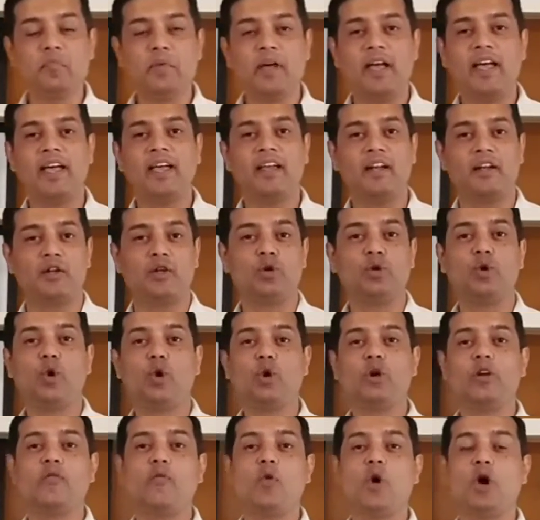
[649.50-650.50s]
Amen. You
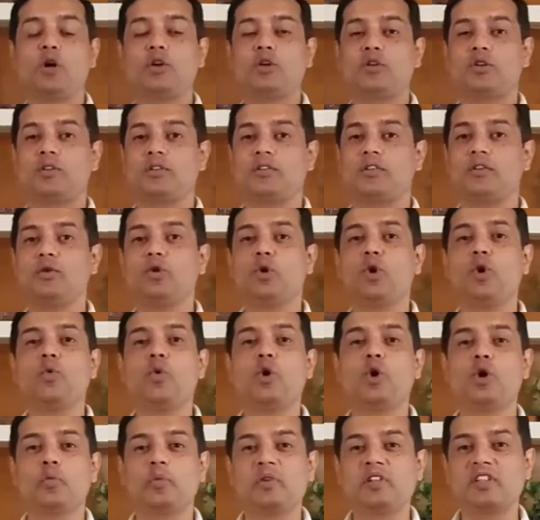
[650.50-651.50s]
don't want
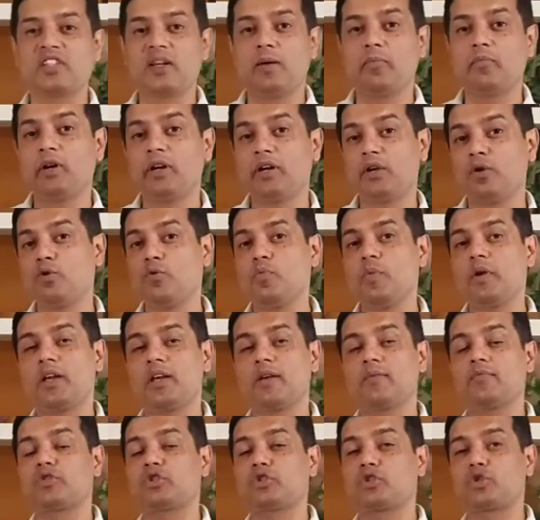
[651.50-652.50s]
to be somebody who
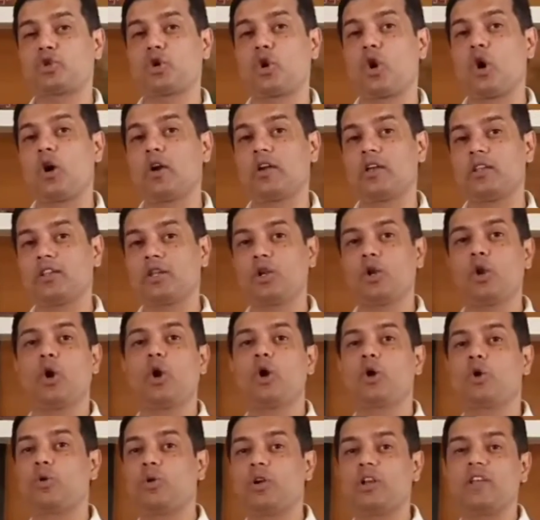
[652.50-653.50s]
becomes strong in the
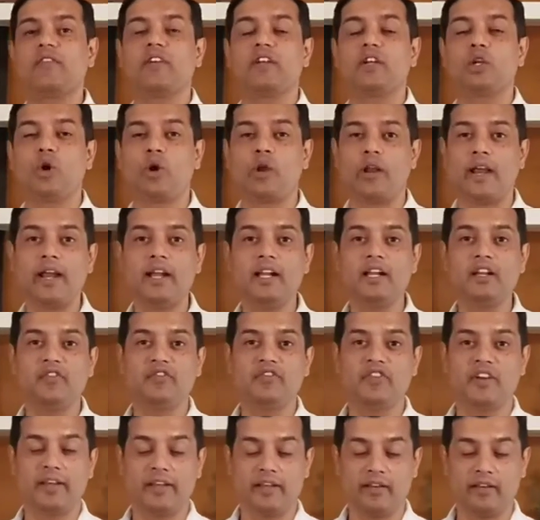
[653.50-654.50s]
Lord only when you're
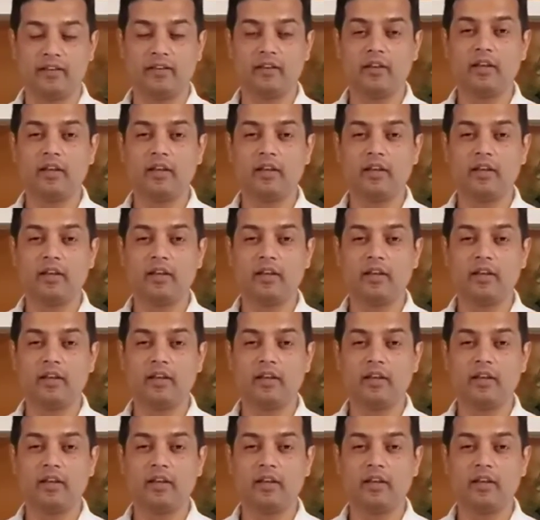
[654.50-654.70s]
85.